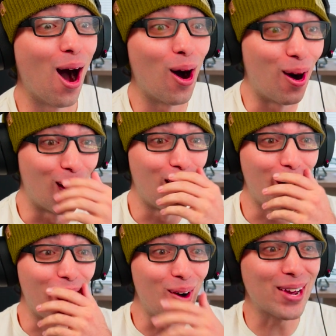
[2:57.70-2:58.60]

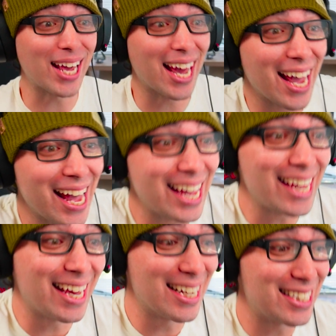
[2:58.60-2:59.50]
Okay,
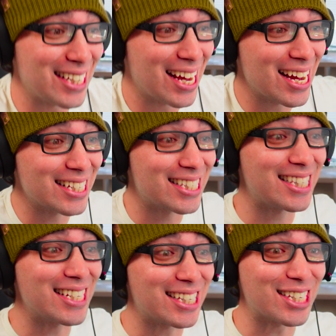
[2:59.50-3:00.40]
yes, yes.
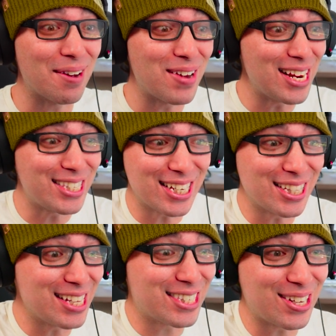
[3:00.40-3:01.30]
This is amazing.
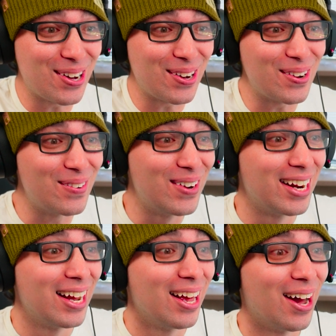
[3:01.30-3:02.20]
Let's
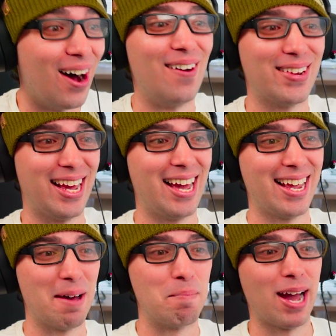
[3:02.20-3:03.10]
Oh yeah,
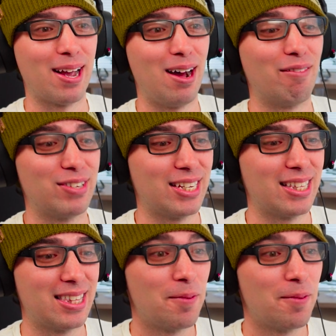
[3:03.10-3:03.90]
yeah. Back off, Sid.